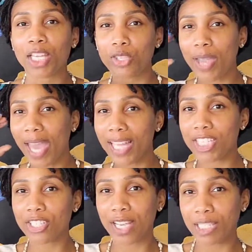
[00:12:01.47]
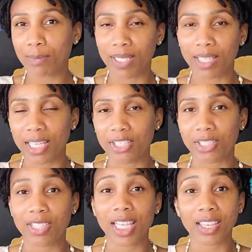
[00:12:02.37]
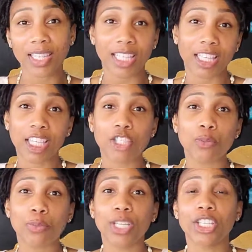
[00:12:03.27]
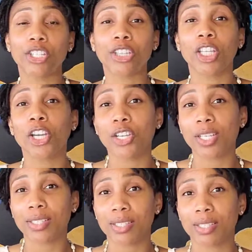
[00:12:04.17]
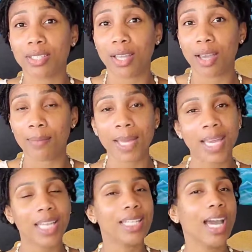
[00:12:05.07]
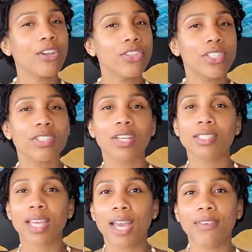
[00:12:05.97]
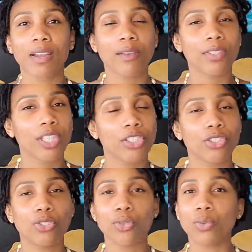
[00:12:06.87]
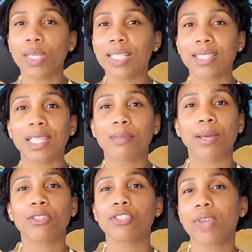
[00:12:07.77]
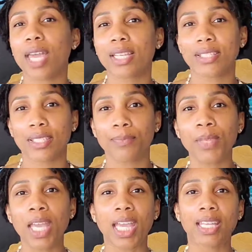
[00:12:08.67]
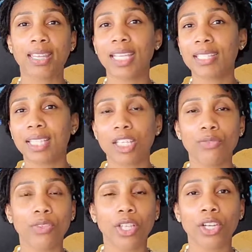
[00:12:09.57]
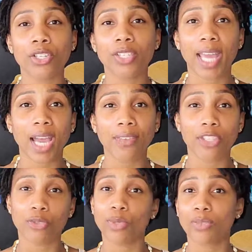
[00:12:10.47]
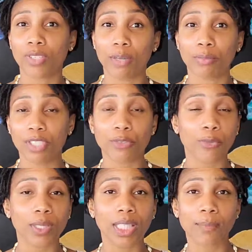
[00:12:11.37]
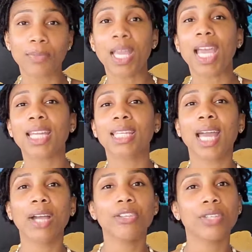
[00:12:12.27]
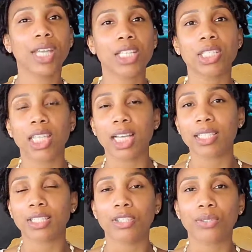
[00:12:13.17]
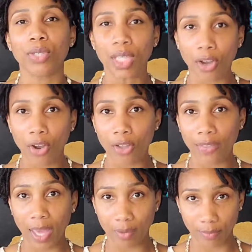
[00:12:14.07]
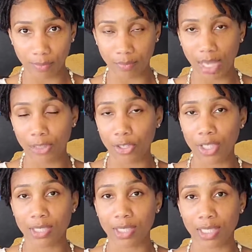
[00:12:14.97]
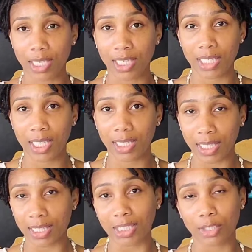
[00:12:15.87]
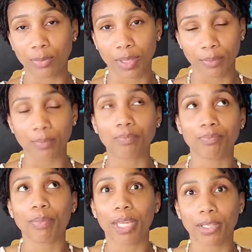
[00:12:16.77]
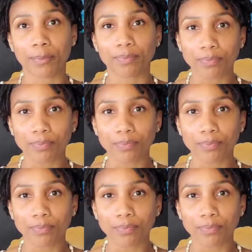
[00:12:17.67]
You had your expectations, and th- then you'll bring your learnings to the job. Now you can start to have a conversation two weeks in about strategy and things that you've learned now that you would have done differently, and then how you can actually execute on that, that 30, 60, 90 day a, little bit better.